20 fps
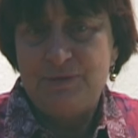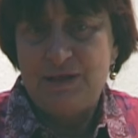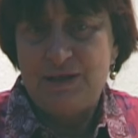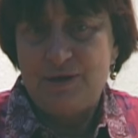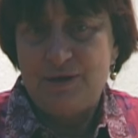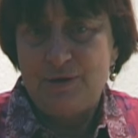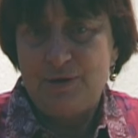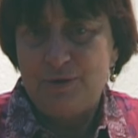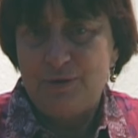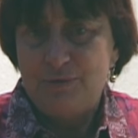
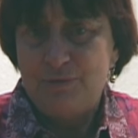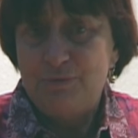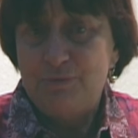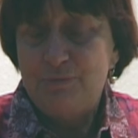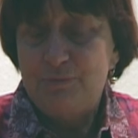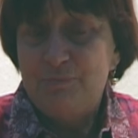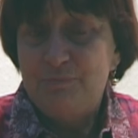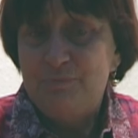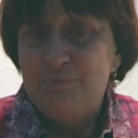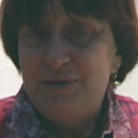make her
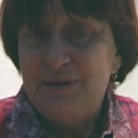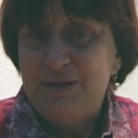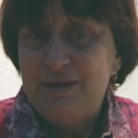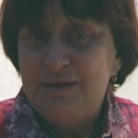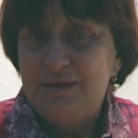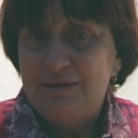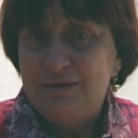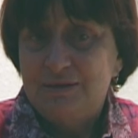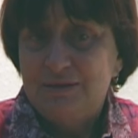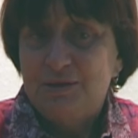
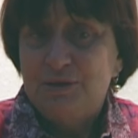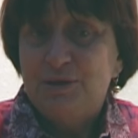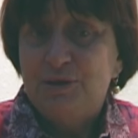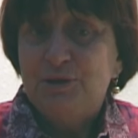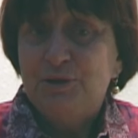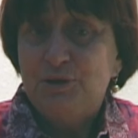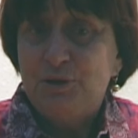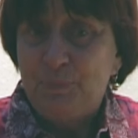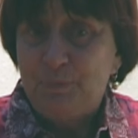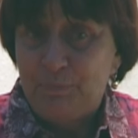be
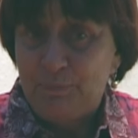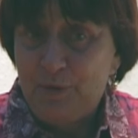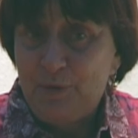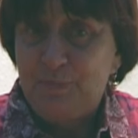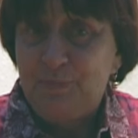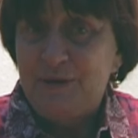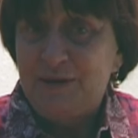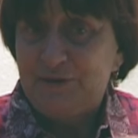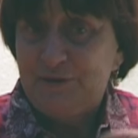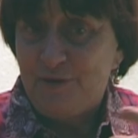the
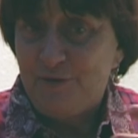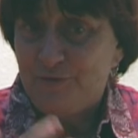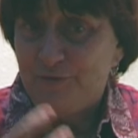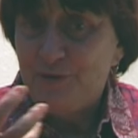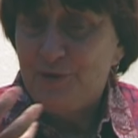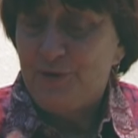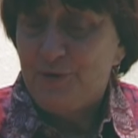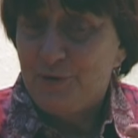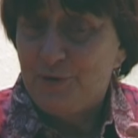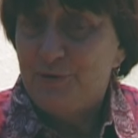puppet of
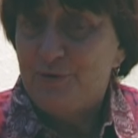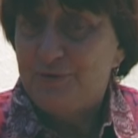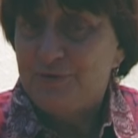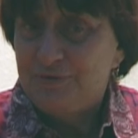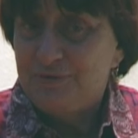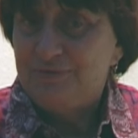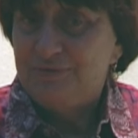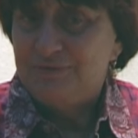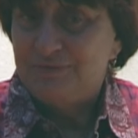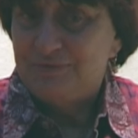her
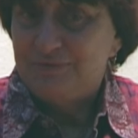own